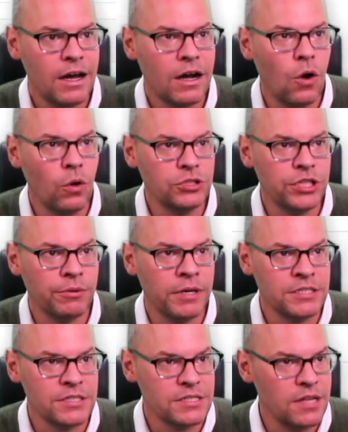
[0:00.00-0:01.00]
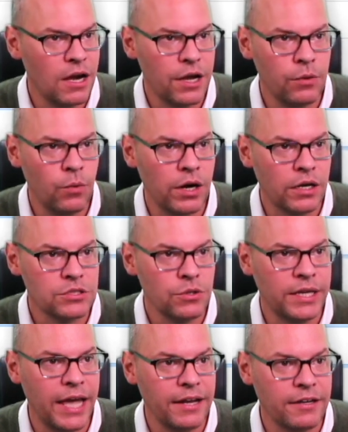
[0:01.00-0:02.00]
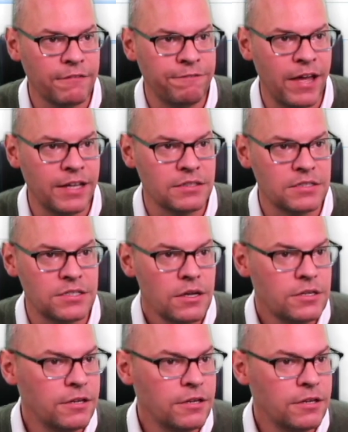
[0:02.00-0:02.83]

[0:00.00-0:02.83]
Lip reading: Gold generation, it's not going to work. So get defense.